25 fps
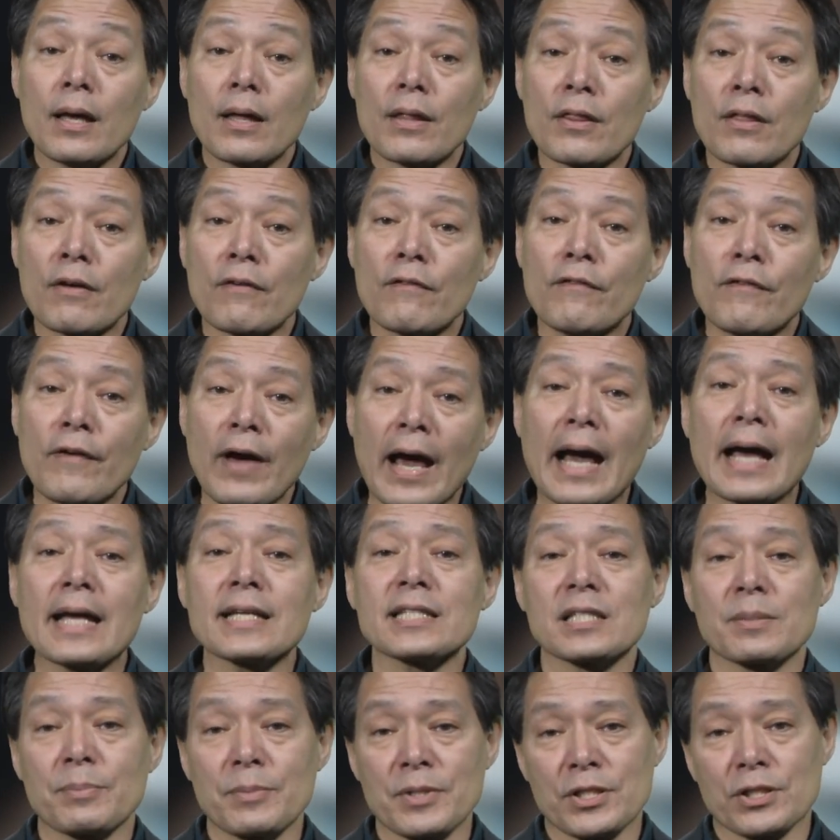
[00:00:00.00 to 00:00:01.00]
The
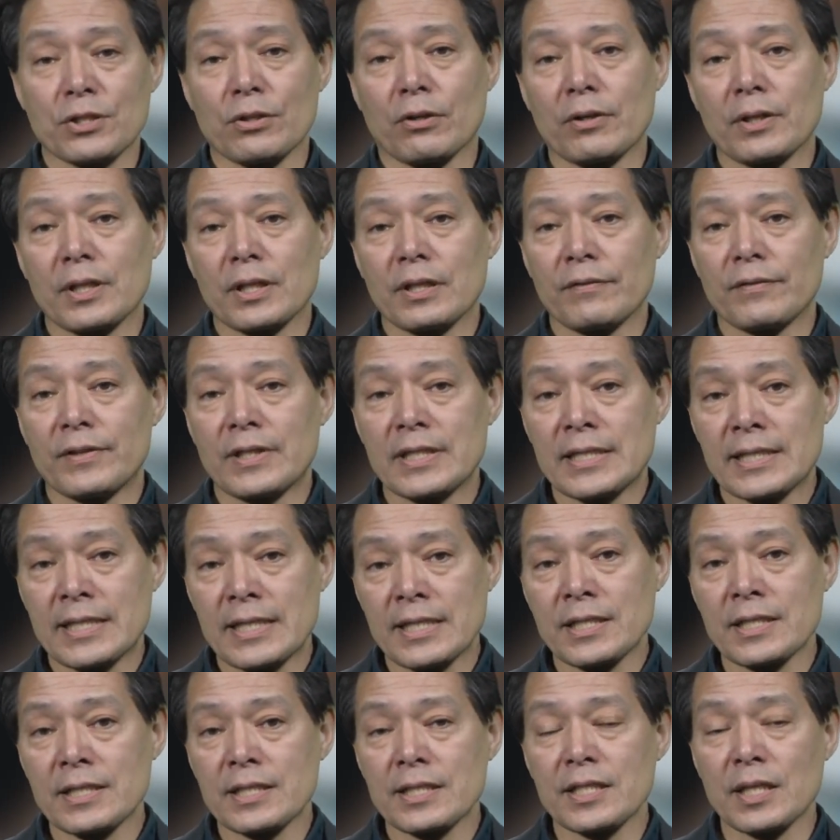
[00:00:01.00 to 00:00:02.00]
vast majority of
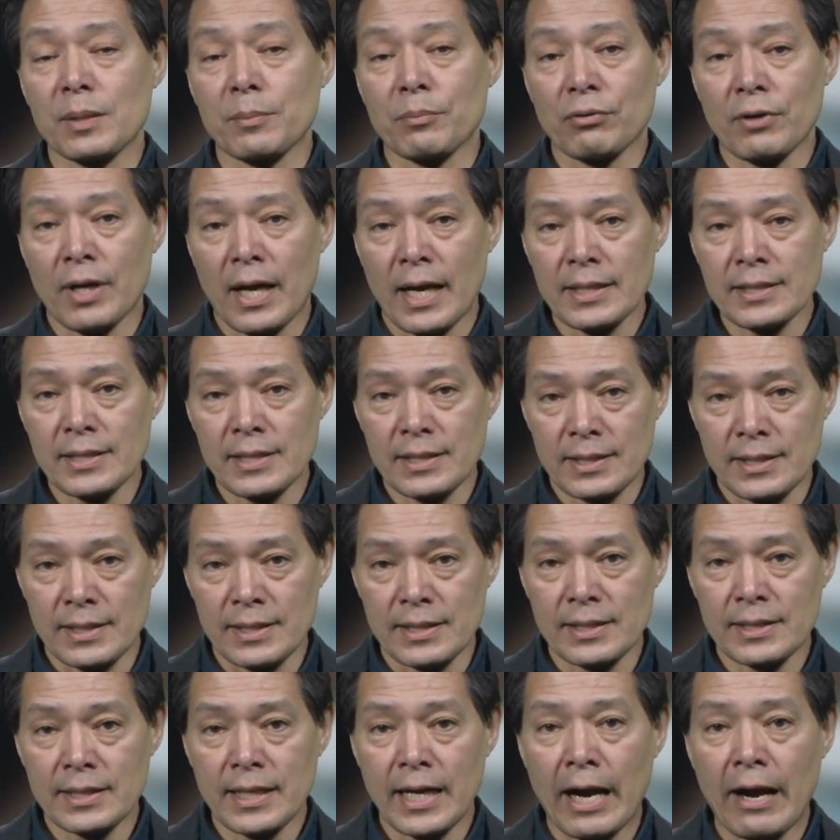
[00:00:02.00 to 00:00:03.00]
decisions and
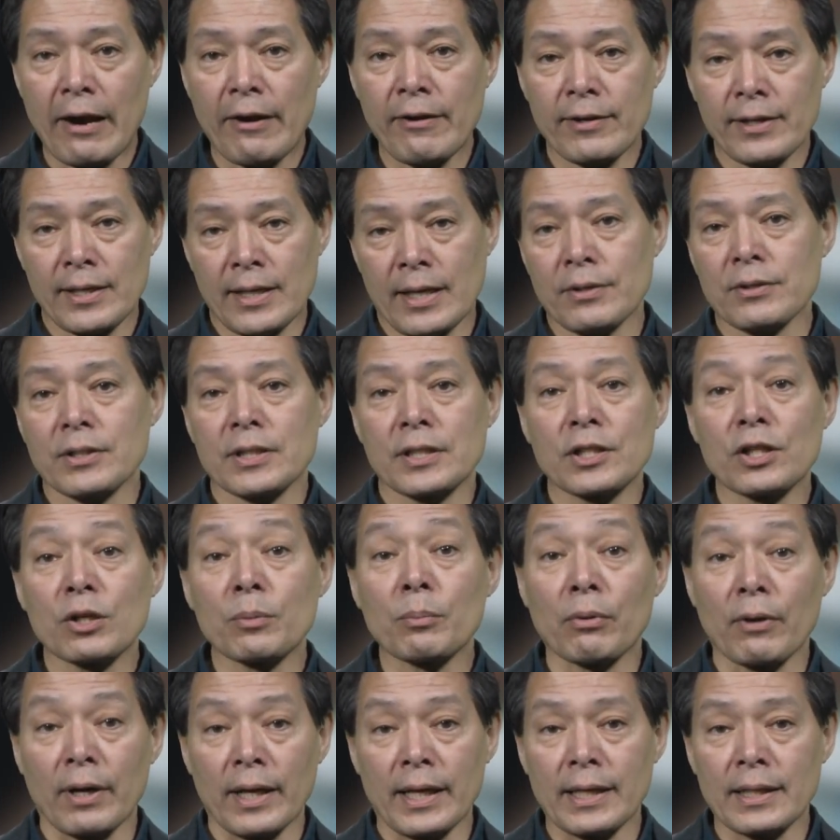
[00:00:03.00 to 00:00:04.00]
processes carried out in your
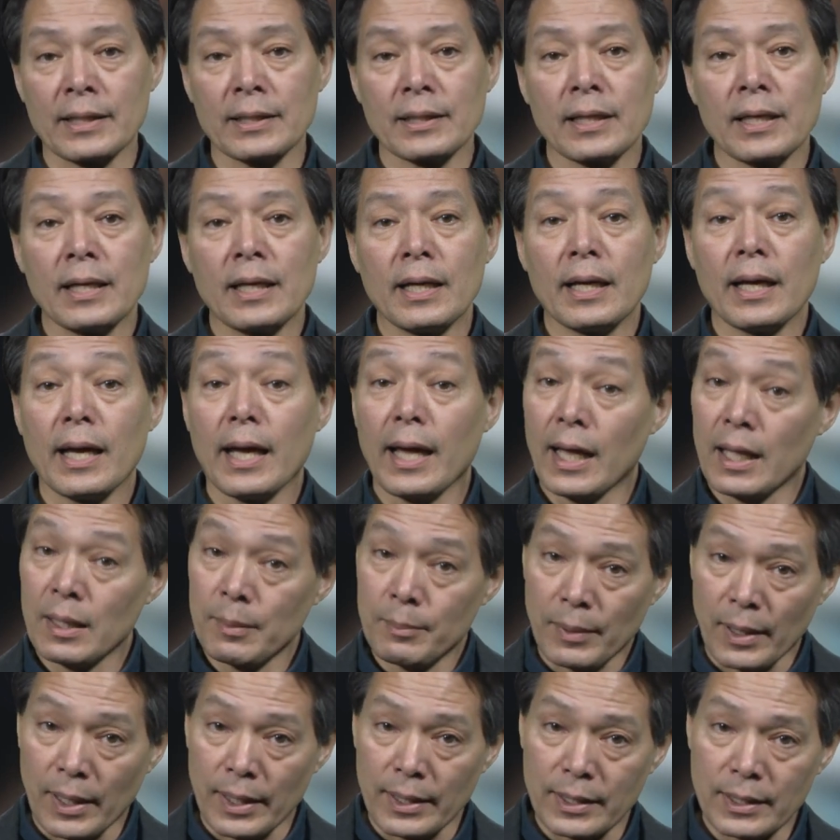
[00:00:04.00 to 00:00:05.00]
brain
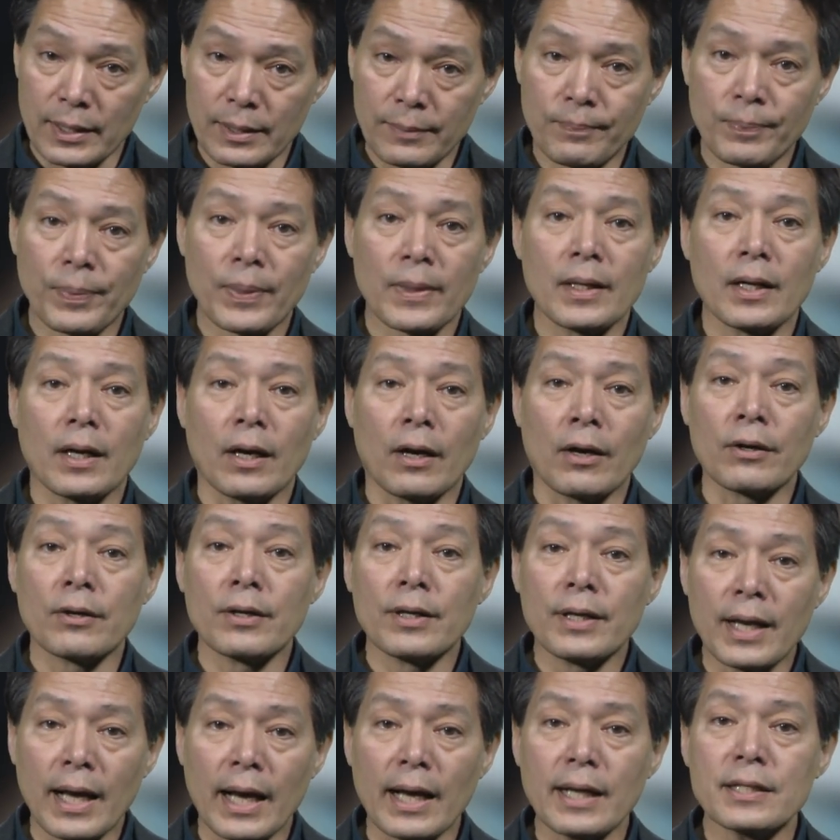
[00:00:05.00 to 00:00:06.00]
and body are
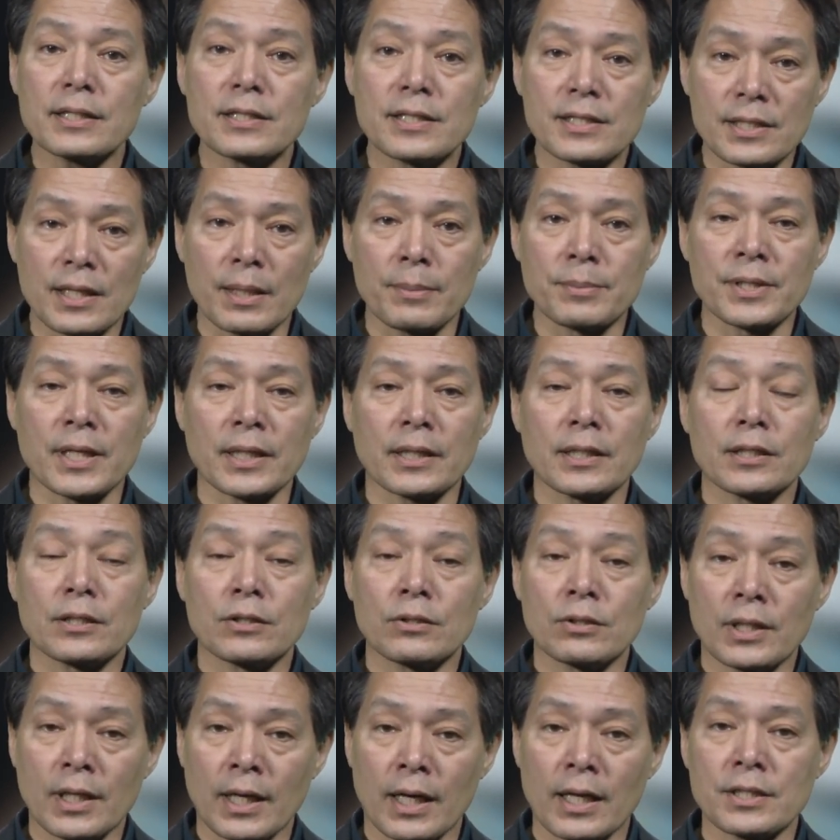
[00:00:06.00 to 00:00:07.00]
not subject
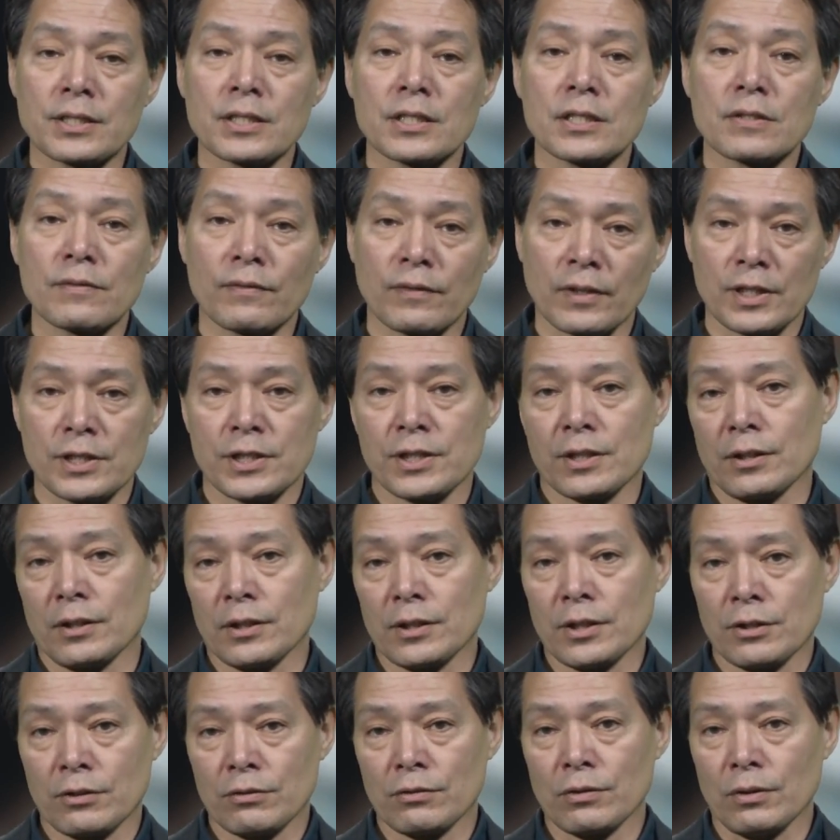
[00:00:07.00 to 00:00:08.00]
to conscious volitional
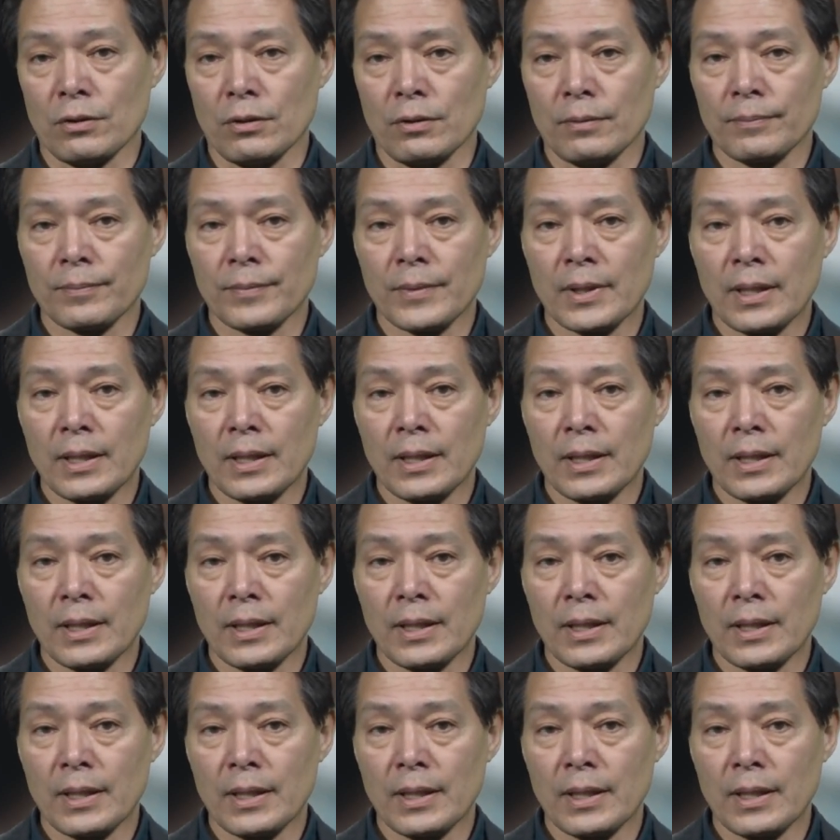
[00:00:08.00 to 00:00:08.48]
control.